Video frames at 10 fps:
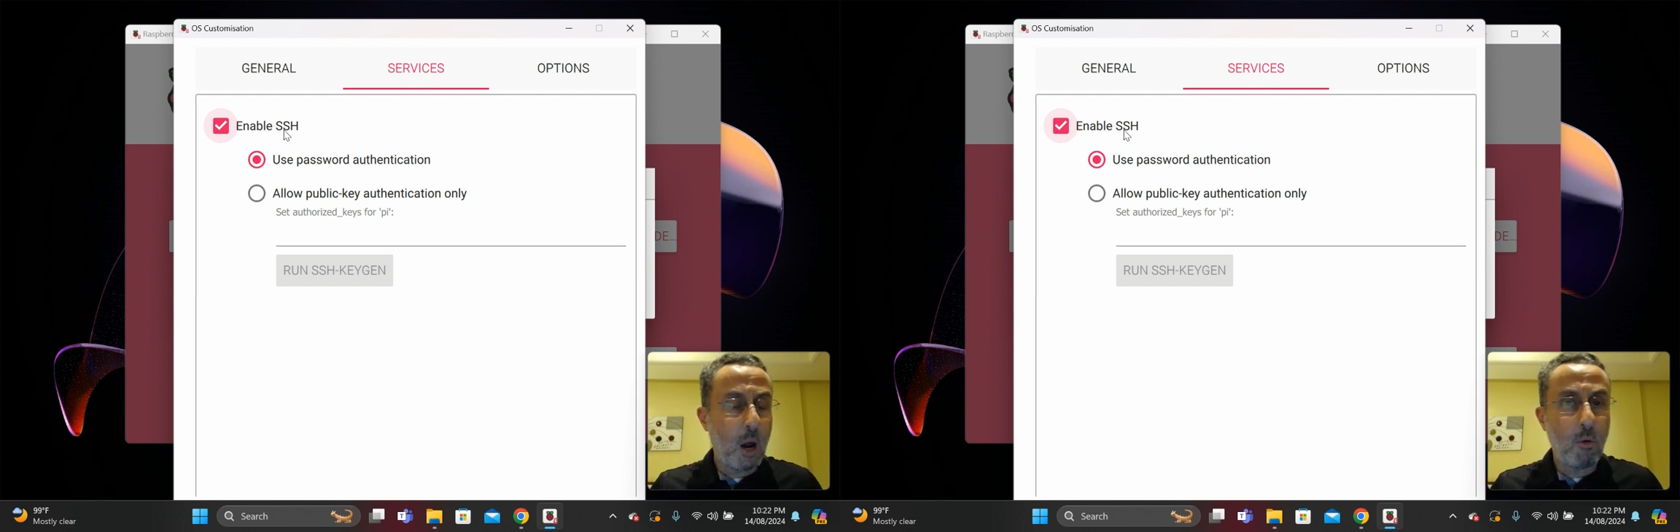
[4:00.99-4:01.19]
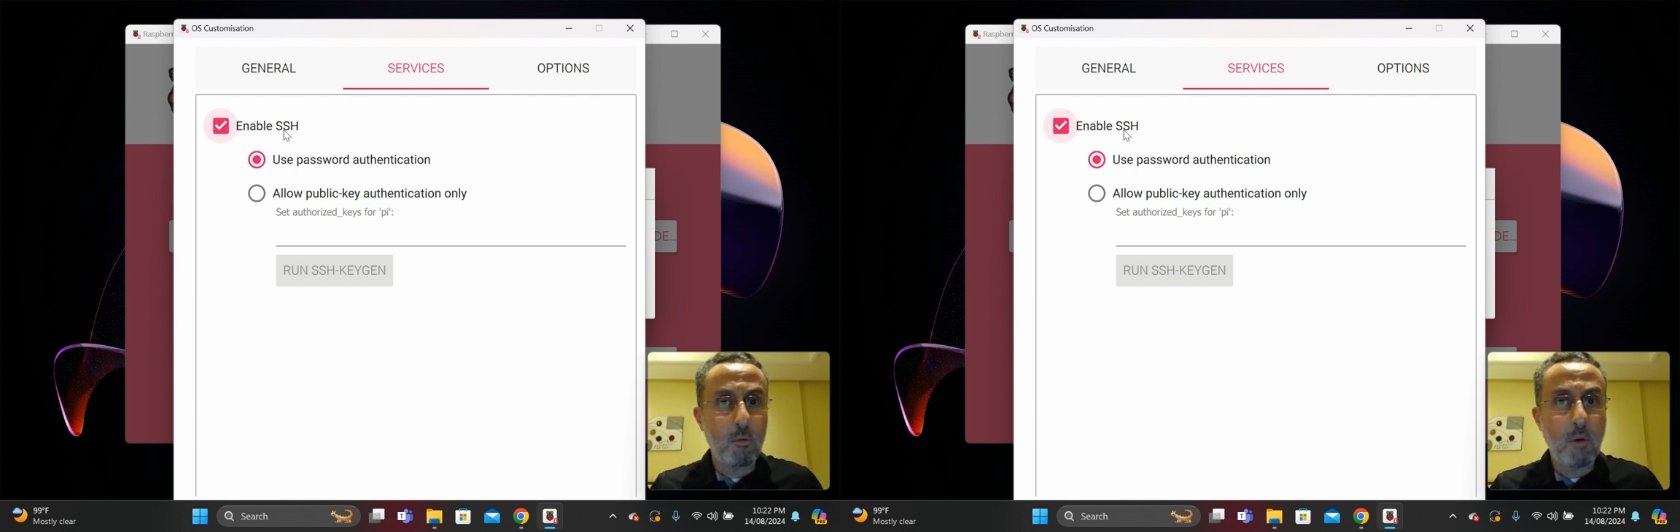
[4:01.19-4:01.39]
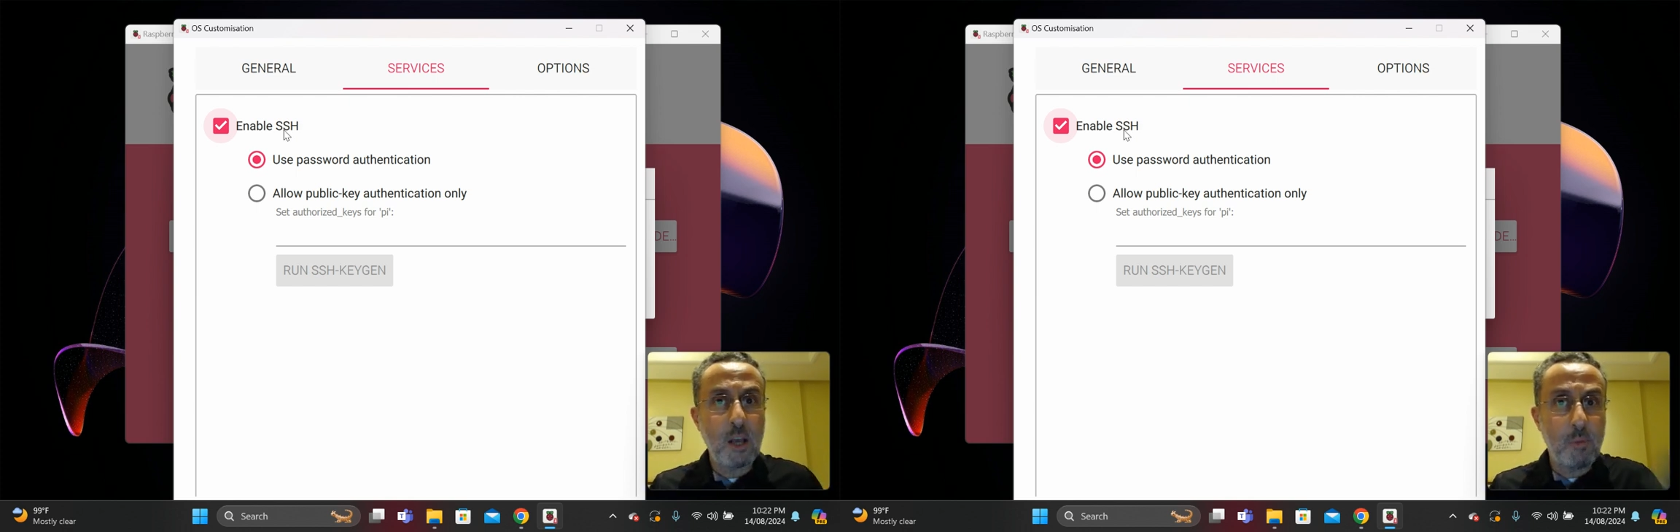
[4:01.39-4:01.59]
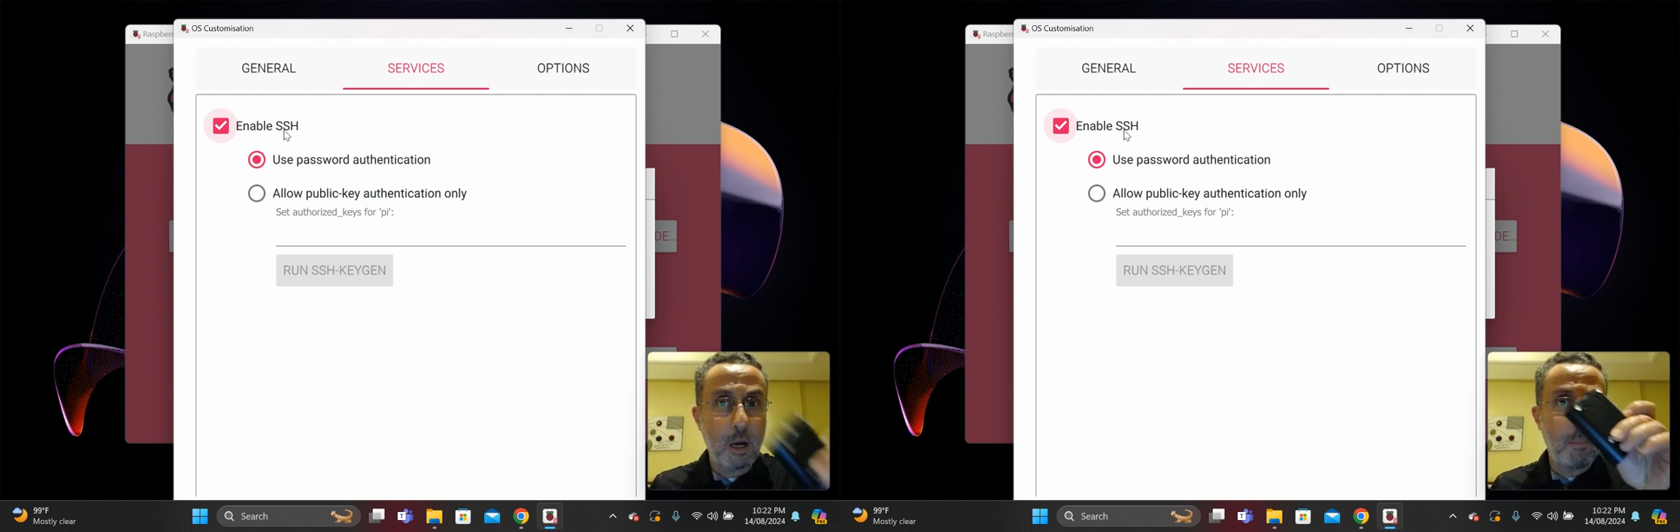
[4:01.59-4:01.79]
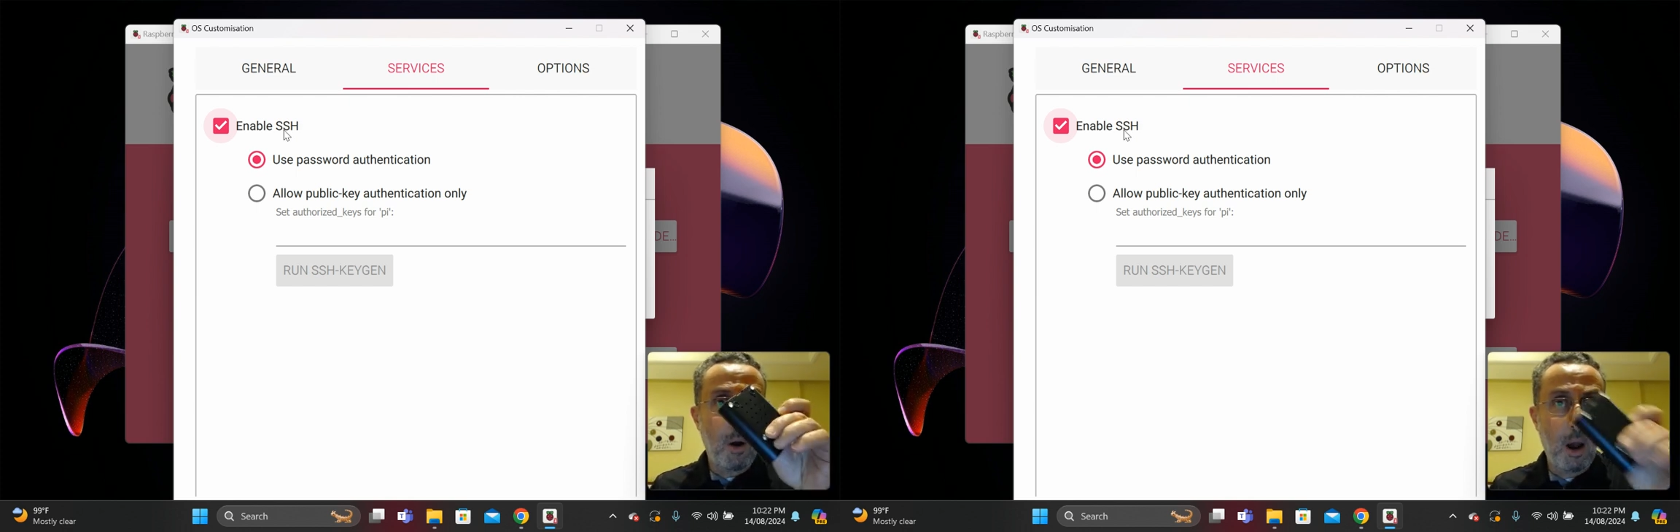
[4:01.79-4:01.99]
our
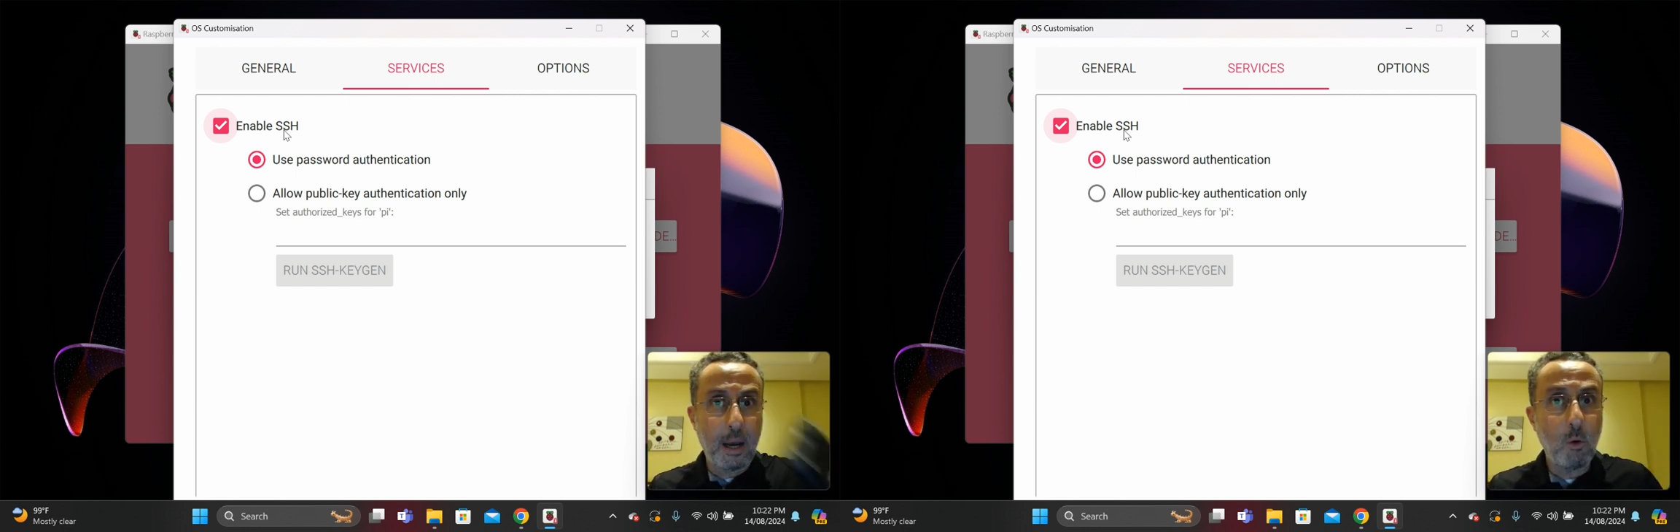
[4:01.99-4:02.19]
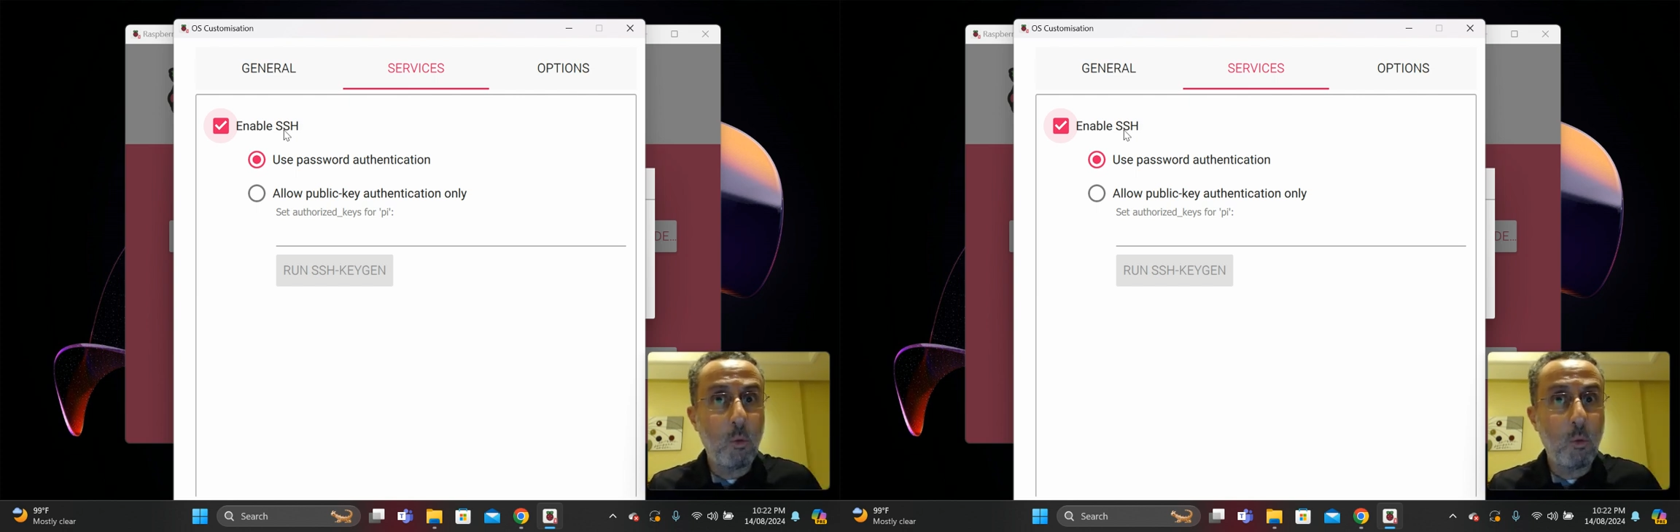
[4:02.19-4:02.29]
Raspberry Pi